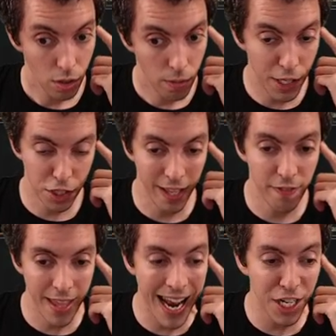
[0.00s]
Actually,
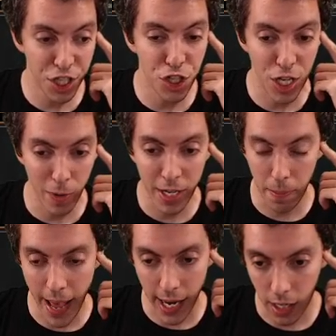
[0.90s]
that that actually generated a
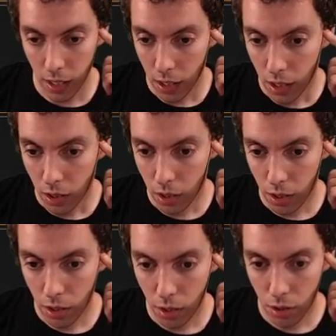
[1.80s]
mana.
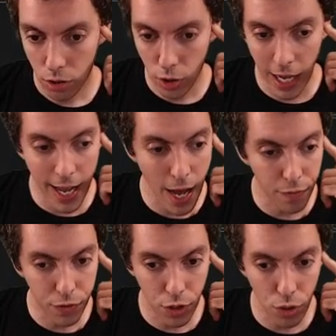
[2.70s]
So now I
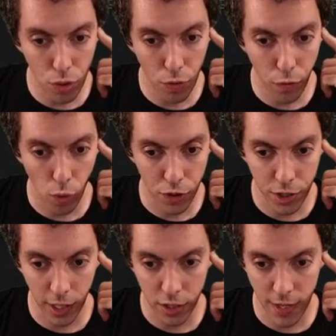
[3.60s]
have two, four,
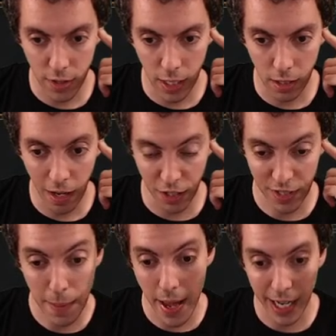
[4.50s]
six, seven, eight. No, actually, have
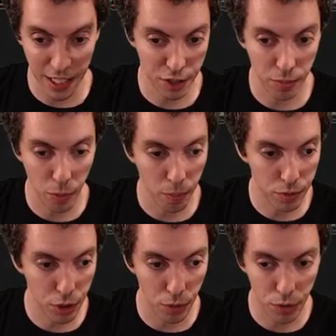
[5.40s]
ten mana. I actually
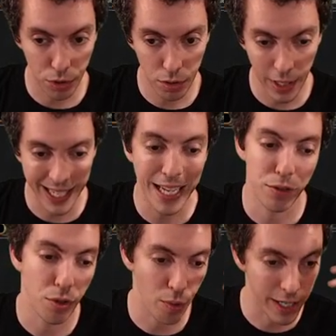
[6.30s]
do. I can't
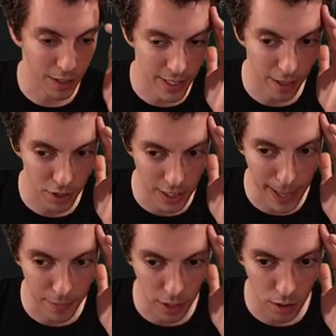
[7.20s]
do two just now because I
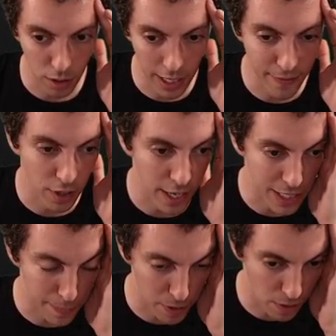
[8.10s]
tap my. I, have, I
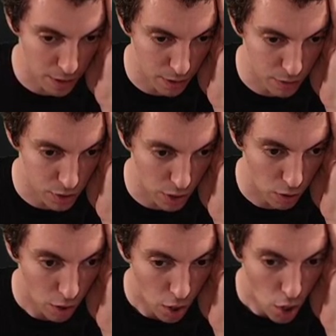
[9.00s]
attack my green though. So
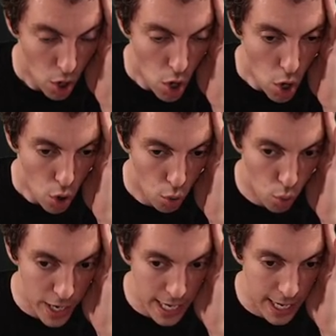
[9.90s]

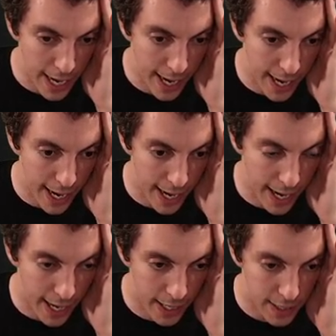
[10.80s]
we.
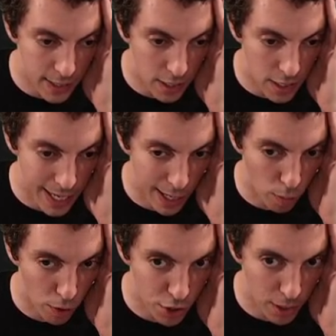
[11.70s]
uh Yeah,
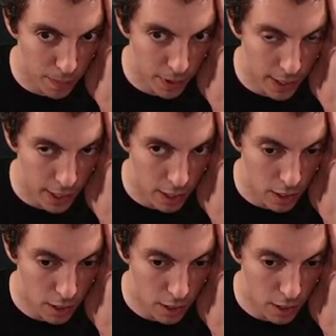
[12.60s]
we're just gonna play